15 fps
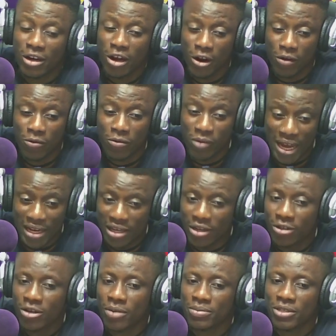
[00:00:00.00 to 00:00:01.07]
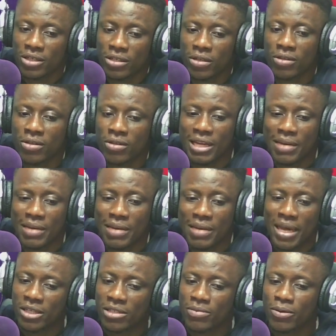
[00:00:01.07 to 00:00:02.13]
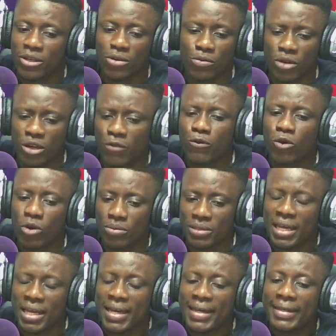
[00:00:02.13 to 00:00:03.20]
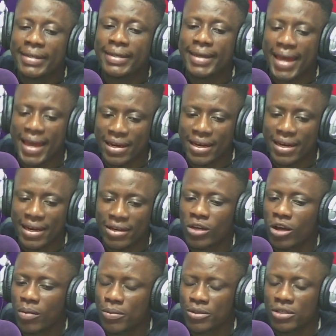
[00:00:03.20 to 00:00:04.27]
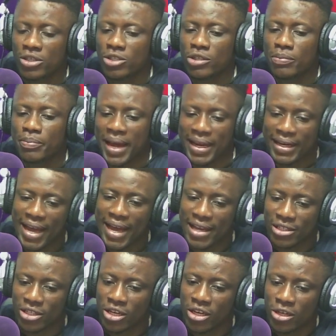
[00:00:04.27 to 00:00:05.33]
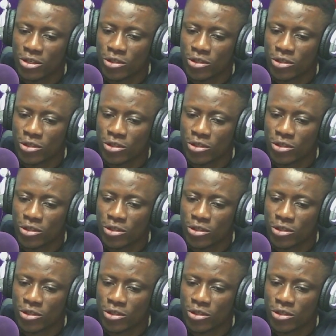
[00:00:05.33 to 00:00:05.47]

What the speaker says: already adopted the amendments, but the reforms led to an opposition backlash.